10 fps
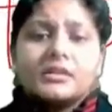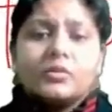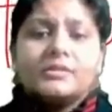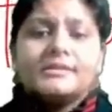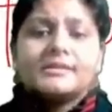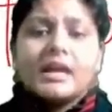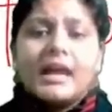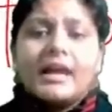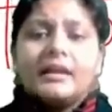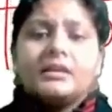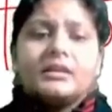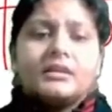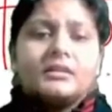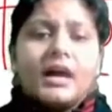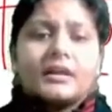Closed and
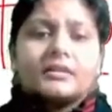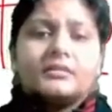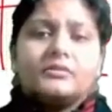dark,